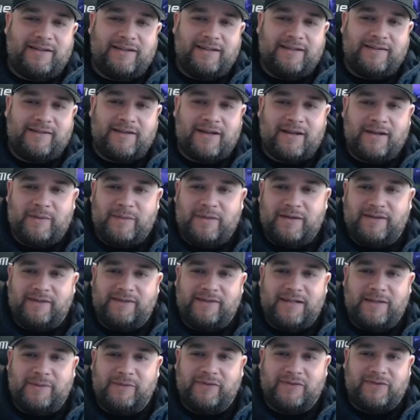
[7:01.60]
got to be the
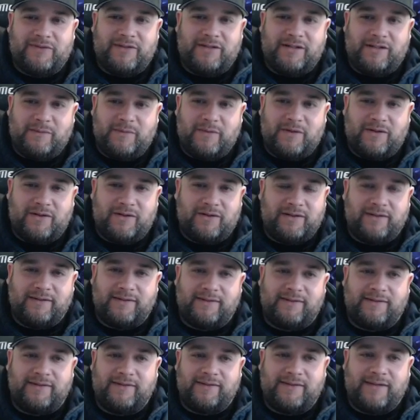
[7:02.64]
same stream though, because
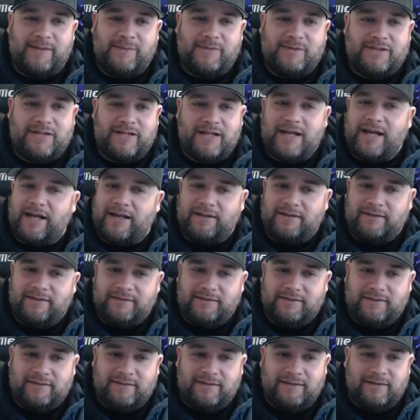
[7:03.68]
it's the same chat.
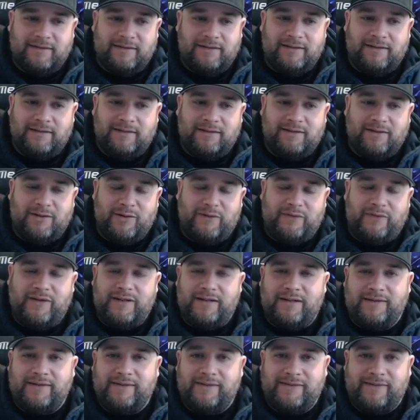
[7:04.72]
Hopefully
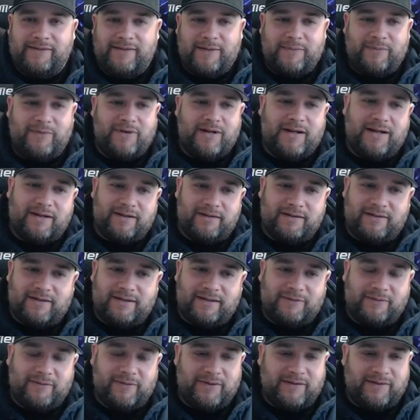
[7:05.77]
it doesn't separate it
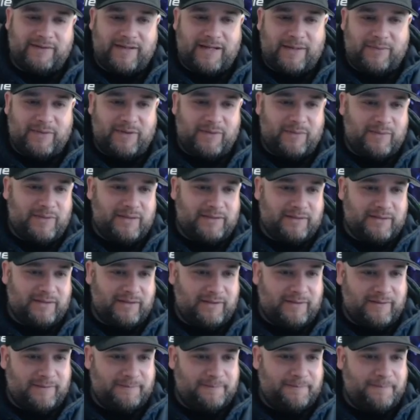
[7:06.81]
like when this happened a month ago.